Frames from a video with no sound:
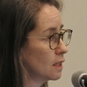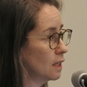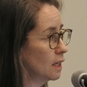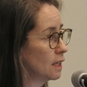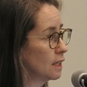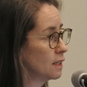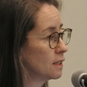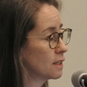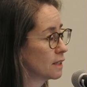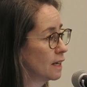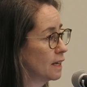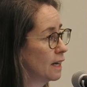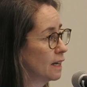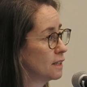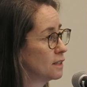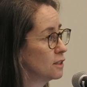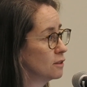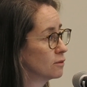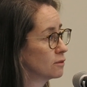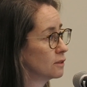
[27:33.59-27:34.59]
and they
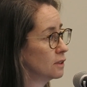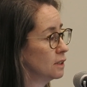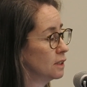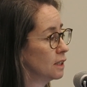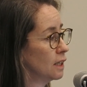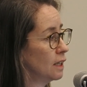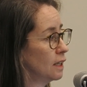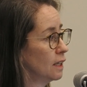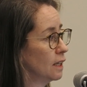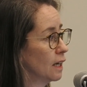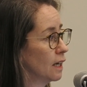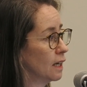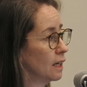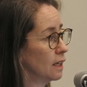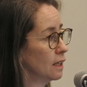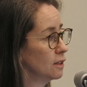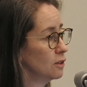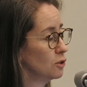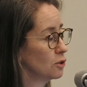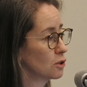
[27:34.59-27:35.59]
had different
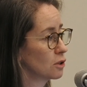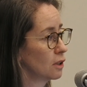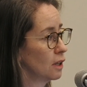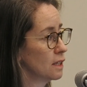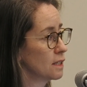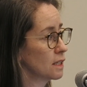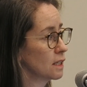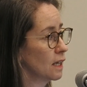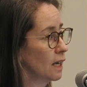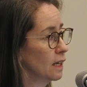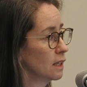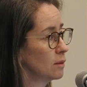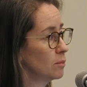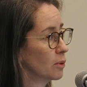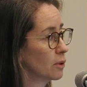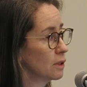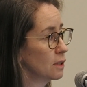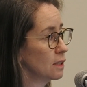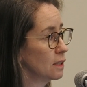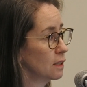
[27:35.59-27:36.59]
neutralizing
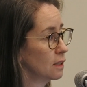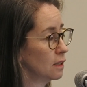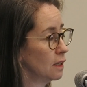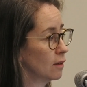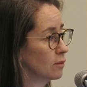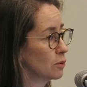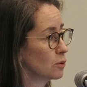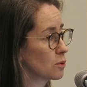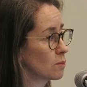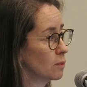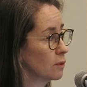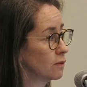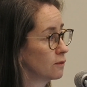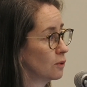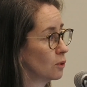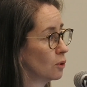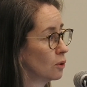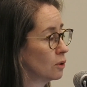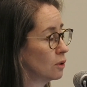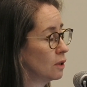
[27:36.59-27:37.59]
antibody levels
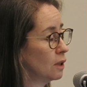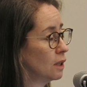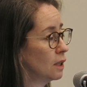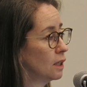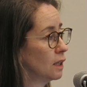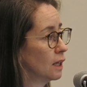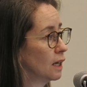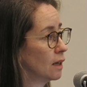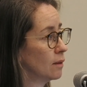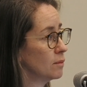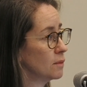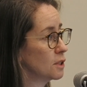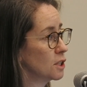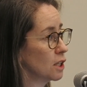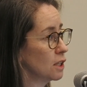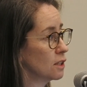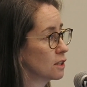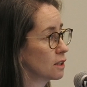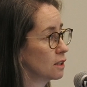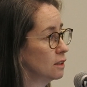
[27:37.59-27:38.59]
before
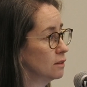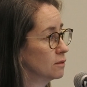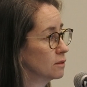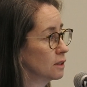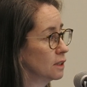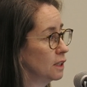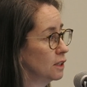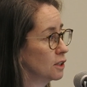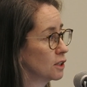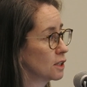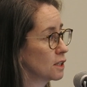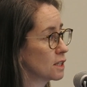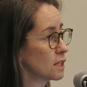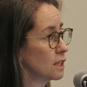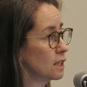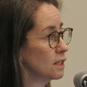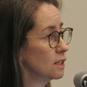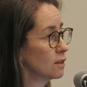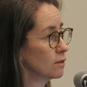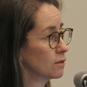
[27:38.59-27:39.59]
gene delivery, and you can
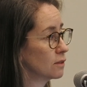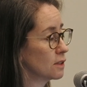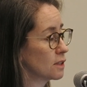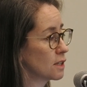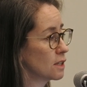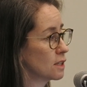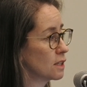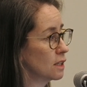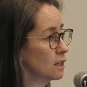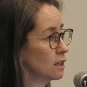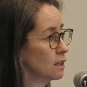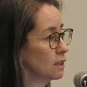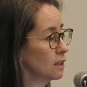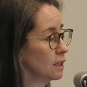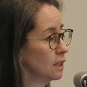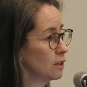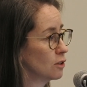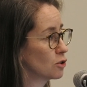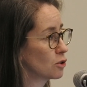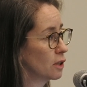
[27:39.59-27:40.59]
see differences
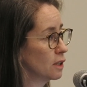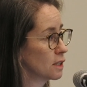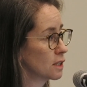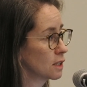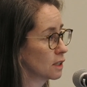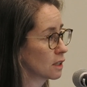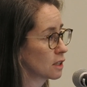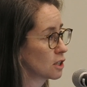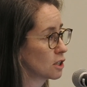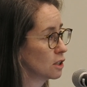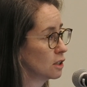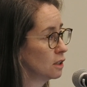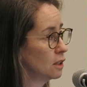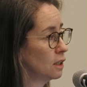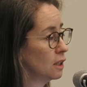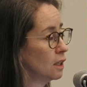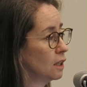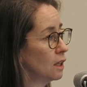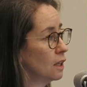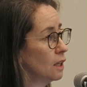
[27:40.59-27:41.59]
in transduction.
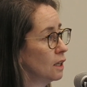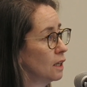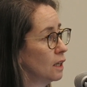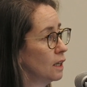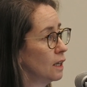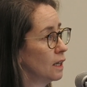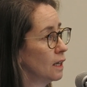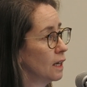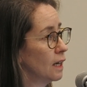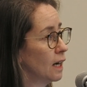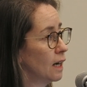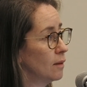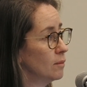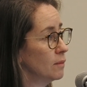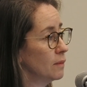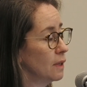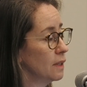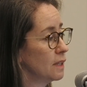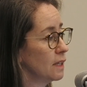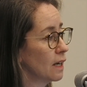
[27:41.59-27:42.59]

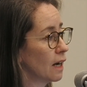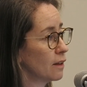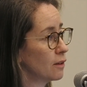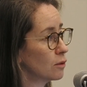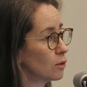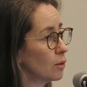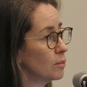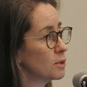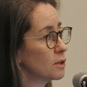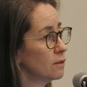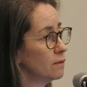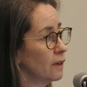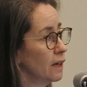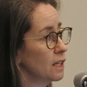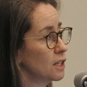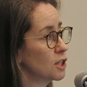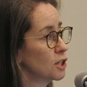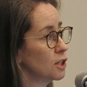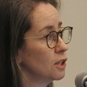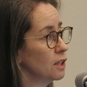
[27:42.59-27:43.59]
The other
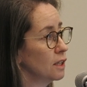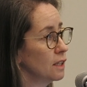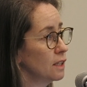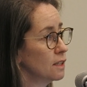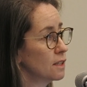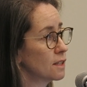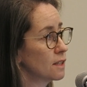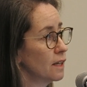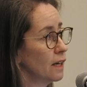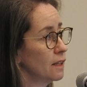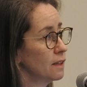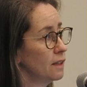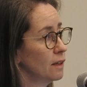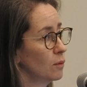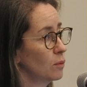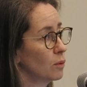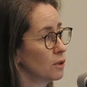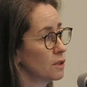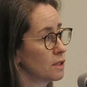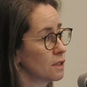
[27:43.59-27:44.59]
observation is that there
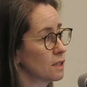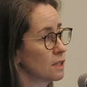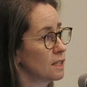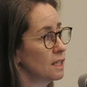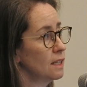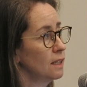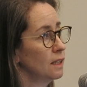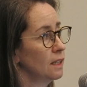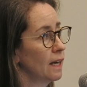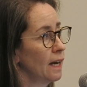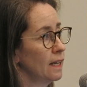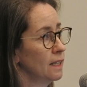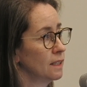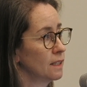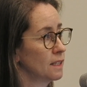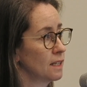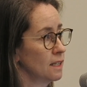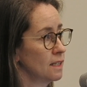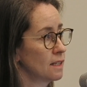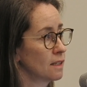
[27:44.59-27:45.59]
was a CD8
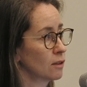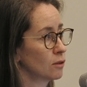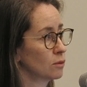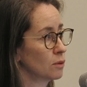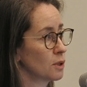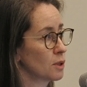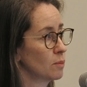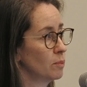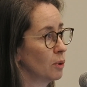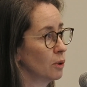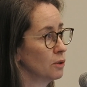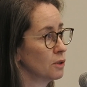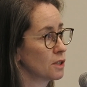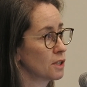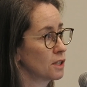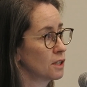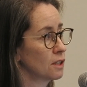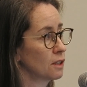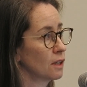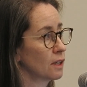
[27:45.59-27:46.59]
T cell response
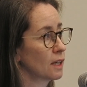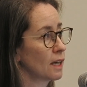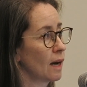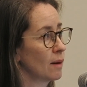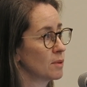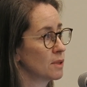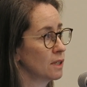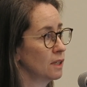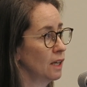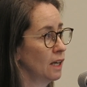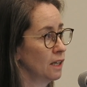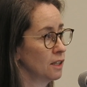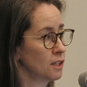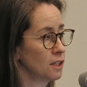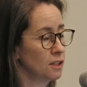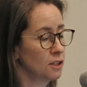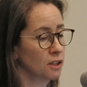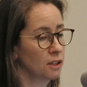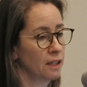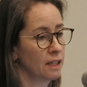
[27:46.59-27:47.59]
to the capsid
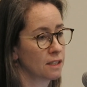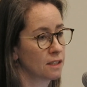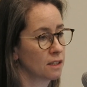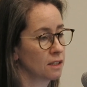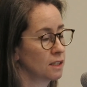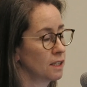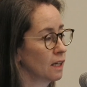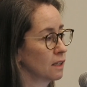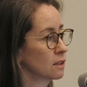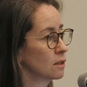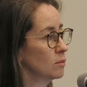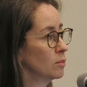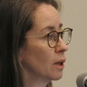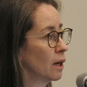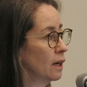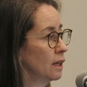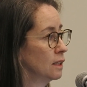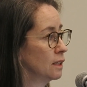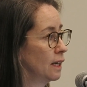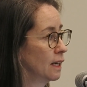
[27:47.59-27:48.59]
antigen as detected
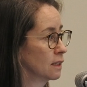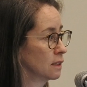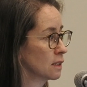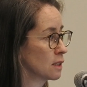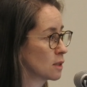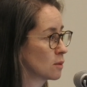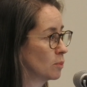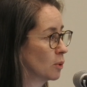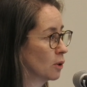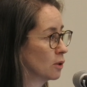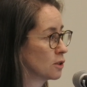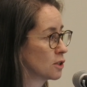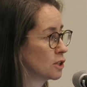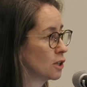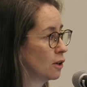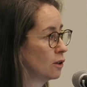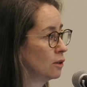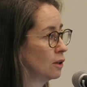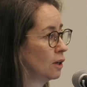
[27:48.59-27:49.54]
by ELISpot. So